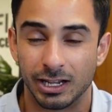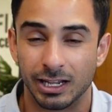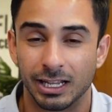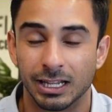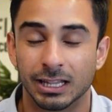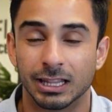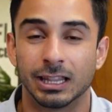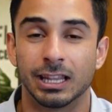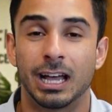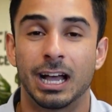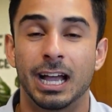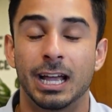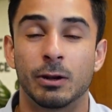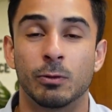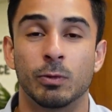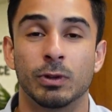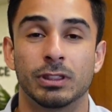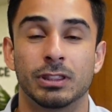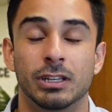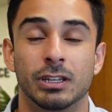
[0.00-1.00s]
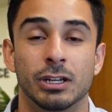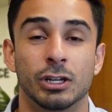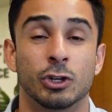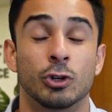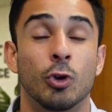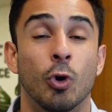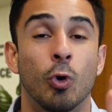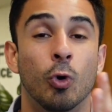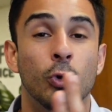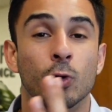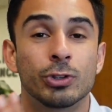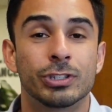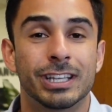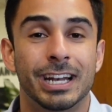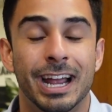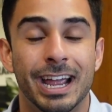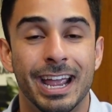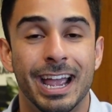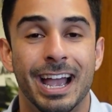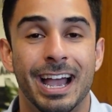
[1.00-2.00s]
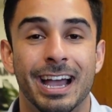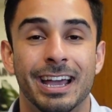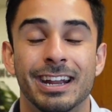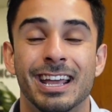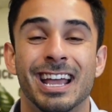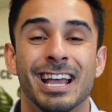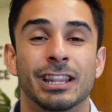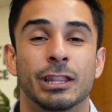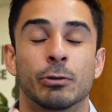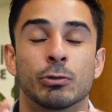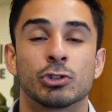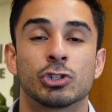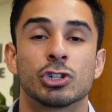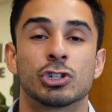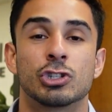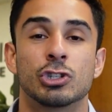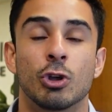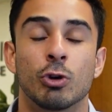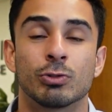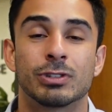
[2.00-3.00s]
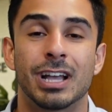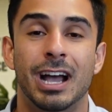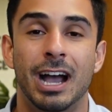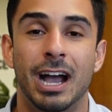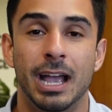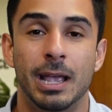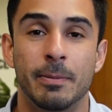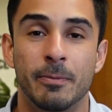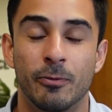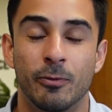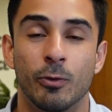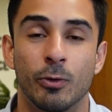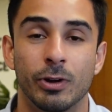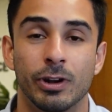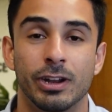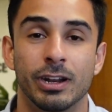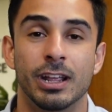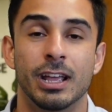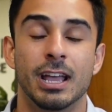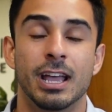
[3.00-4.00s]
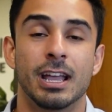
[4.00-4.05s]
in line with the goals that I had. There was just no time for it.